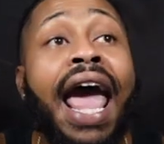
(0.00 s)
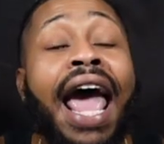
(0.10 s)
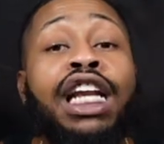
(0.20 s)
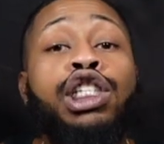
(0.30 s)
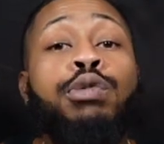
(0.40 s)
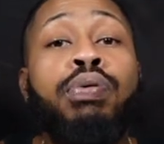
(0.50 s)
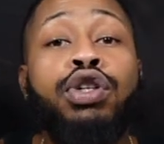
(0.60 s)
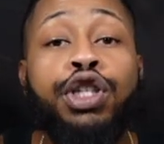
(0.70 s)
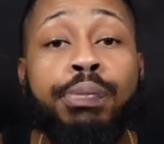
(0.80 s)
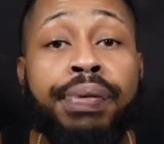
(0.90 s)
And it's
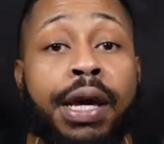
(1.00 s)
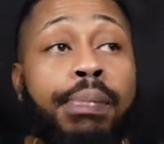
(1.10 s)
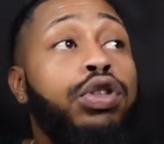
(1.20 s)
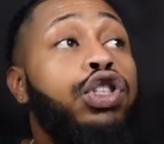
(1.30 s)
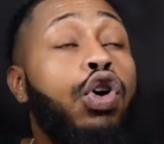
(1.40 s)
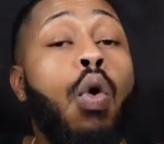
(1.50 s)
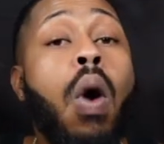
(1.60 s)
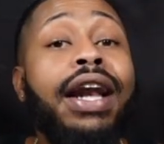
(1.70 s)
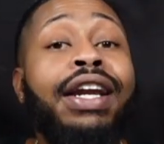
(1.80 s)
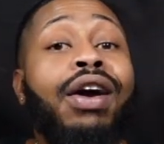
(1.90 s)
pushing people to go
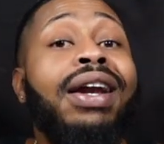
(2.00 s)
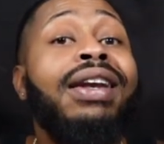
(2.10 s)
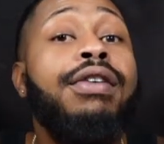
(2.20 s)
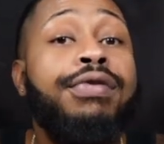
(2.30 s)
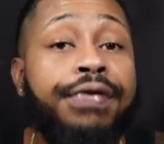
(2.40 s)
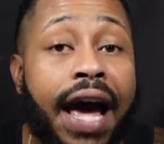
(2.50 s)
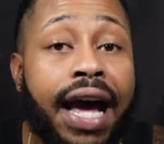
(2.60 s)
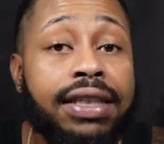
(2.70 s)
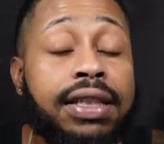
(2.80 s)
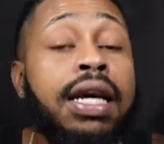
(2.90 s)
out there and live
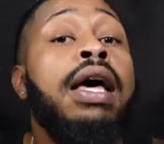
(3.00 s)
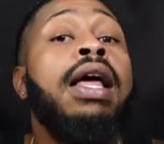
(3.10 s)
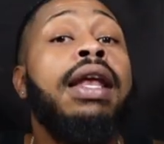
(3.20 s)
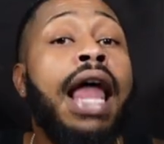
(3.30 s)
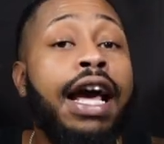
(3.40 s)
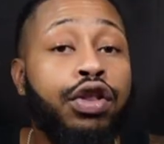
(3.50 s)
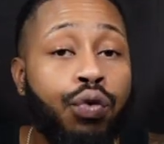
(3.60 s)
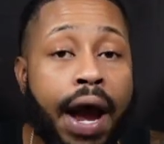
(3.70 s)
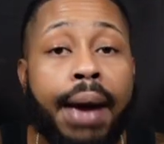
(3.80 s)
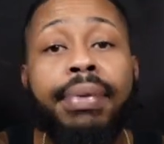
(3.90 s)
fast like the
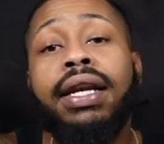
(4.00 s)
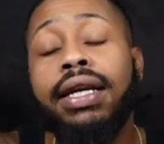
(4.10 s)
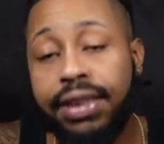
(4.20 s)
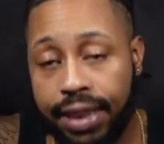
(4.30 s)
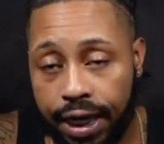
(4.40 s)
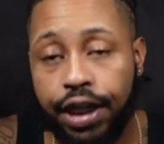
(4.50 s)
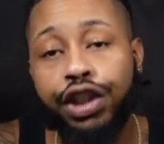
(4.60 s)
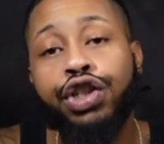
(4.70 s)
rabbit instead of the